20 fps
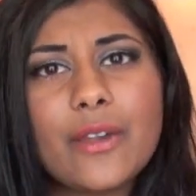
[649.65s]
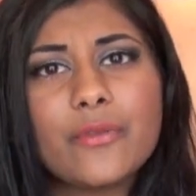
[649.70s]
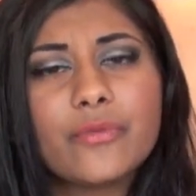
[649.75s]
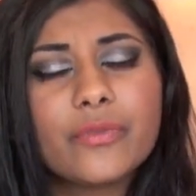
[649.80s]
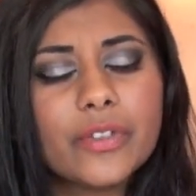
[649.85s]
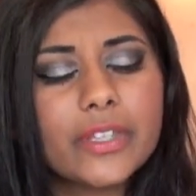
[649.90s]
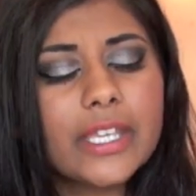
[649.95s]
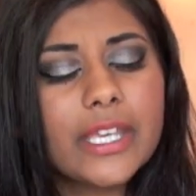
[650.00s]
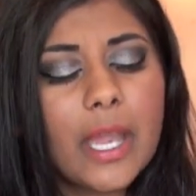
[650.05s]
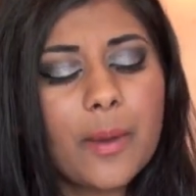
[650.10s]
I
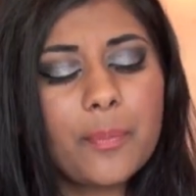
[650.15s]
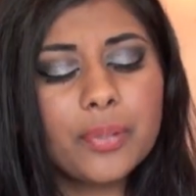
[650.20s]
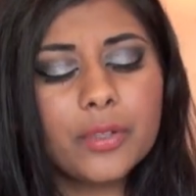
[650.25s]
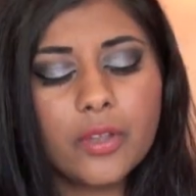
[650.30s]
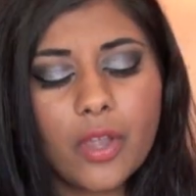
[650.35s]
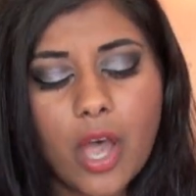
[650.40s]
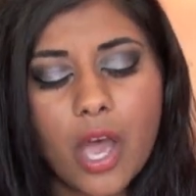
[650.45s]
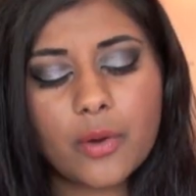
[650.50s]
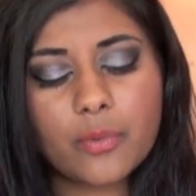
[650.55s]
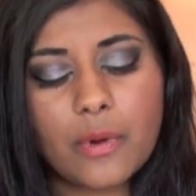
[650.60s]
really
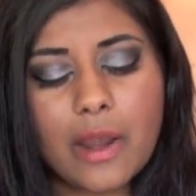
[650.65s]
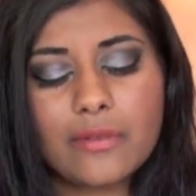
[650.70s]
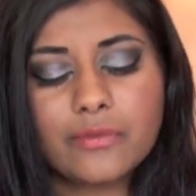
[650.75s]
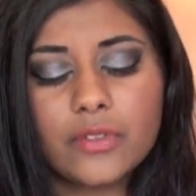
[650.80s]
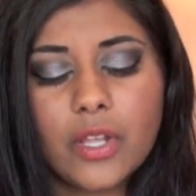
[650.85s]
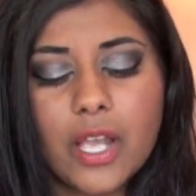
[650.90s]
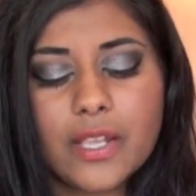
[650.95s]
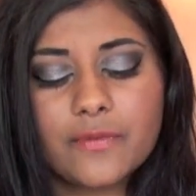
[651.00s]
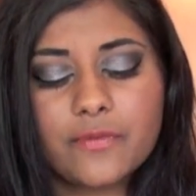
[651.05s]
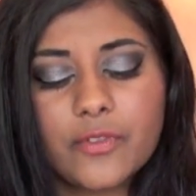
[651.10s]
applaud
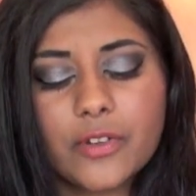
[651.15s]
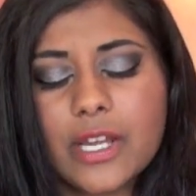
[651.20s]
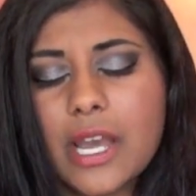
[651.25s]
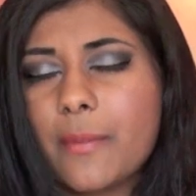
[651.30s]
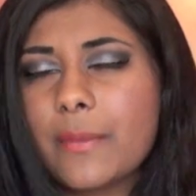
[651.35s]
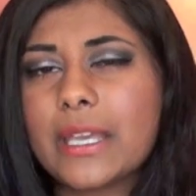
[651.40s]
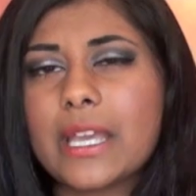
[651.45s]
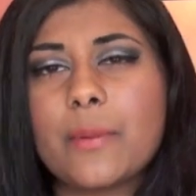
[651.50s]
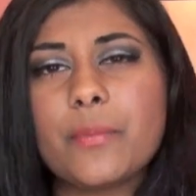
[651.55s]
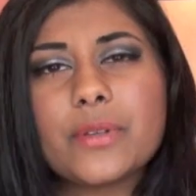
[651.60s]
Revlon for
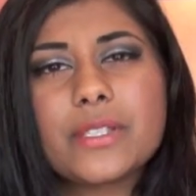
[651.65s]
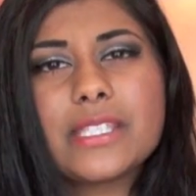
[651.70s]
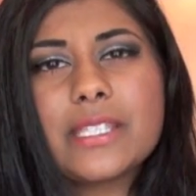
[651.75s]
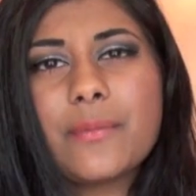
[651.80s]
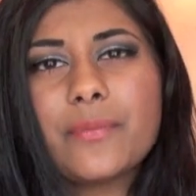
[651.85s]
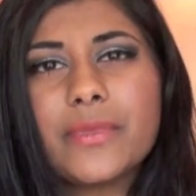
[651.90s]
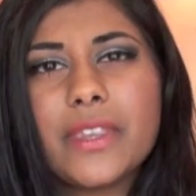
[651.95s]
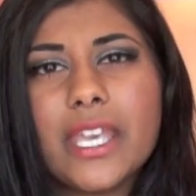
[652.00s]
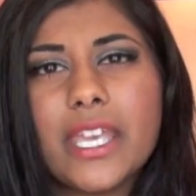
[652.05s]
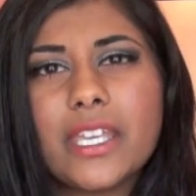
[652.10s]
coming up with
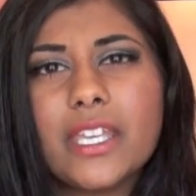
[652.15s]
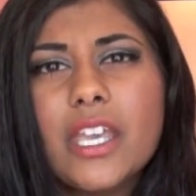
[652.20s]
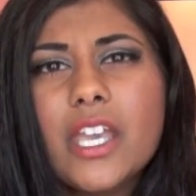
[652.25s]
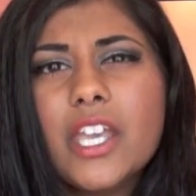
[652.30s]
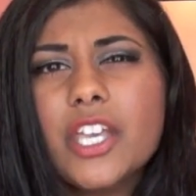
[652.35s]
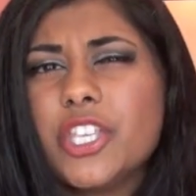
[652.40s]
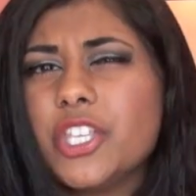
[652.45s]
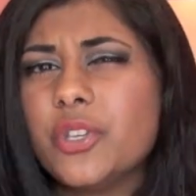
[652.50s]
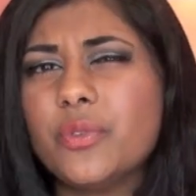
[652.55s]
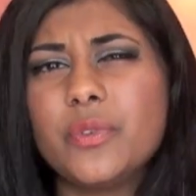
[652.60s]
something
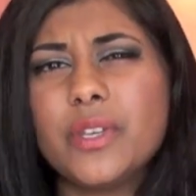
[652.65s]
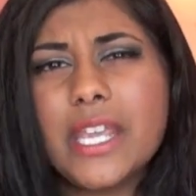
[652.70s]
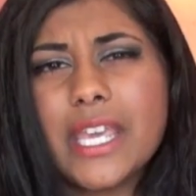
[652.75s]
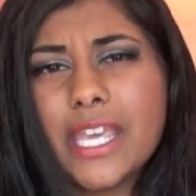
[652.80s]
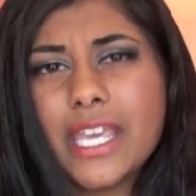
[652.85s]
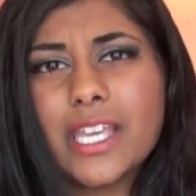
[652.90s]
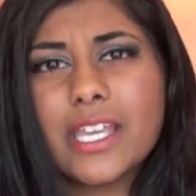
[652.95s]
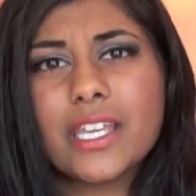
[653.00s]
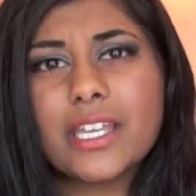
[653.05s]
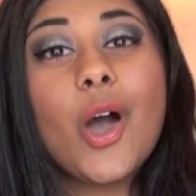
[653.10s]

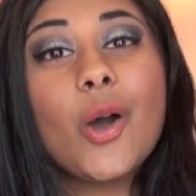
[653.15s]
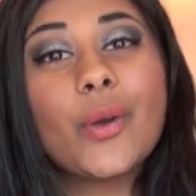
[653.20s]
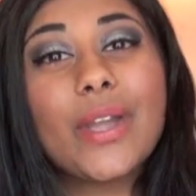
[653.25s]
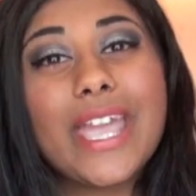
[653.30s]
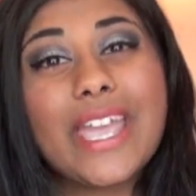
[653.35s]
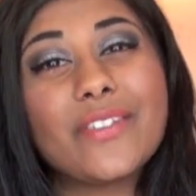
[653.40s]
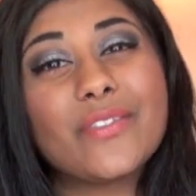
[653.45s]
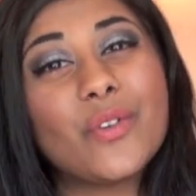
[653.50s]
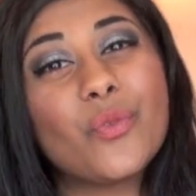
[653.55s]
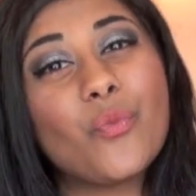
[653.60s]
unique.
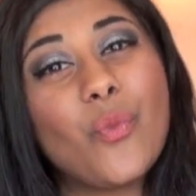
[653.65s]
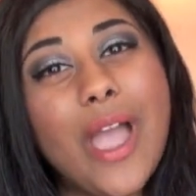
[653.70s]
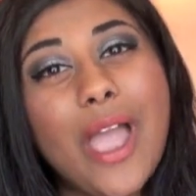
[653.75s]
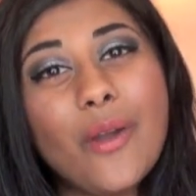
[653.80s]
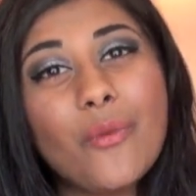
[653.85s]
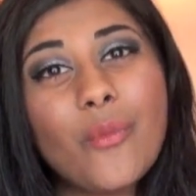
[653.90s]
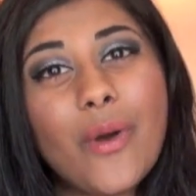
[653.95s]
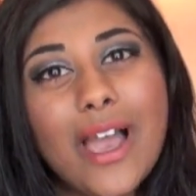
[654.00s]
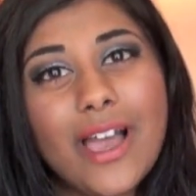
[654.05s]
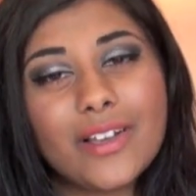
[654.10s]
Okay, then
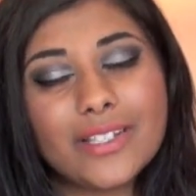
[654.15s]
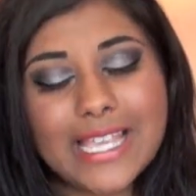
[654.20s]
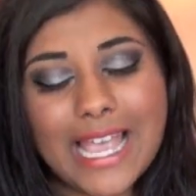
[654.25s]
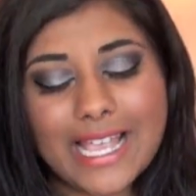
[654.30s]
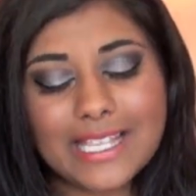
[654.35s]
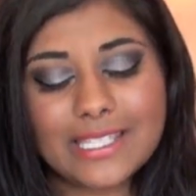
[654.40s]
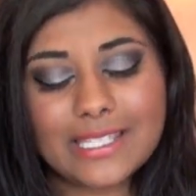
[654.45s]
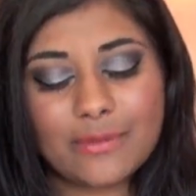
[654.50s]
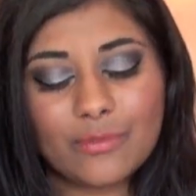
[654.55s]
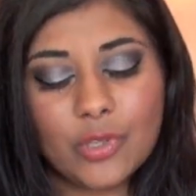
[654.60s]
Wet n Wild
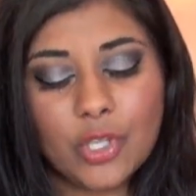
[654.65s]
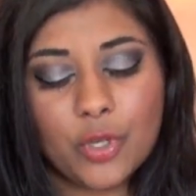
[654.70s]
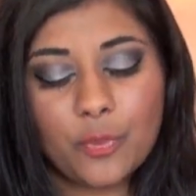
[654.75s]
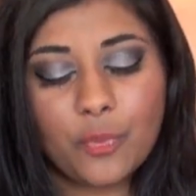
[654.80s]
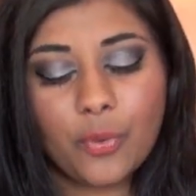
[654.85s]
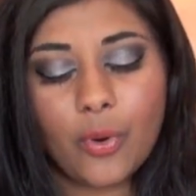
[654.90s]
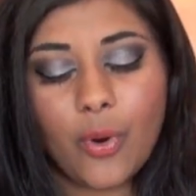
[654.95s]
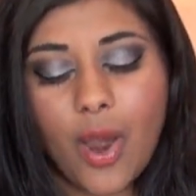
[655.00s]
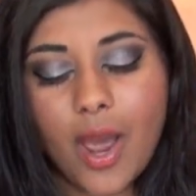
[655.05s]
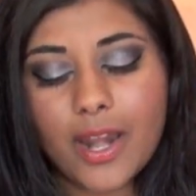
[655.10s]
has some new
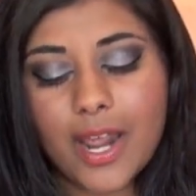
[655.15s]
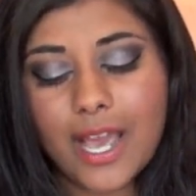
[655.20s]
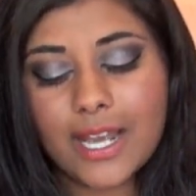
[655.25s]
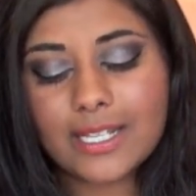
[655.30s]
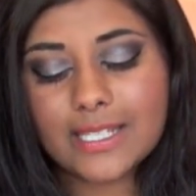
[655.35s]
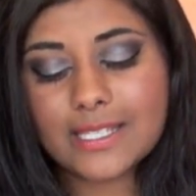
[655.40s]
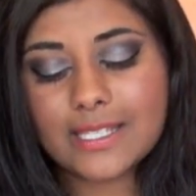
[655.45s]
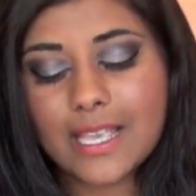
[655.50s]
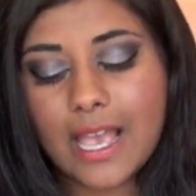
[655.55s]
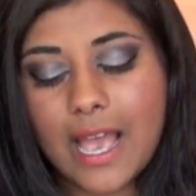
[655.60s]

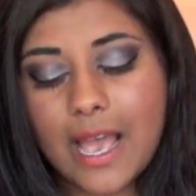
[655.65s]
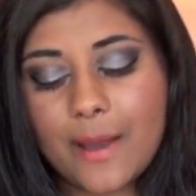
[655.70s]
products.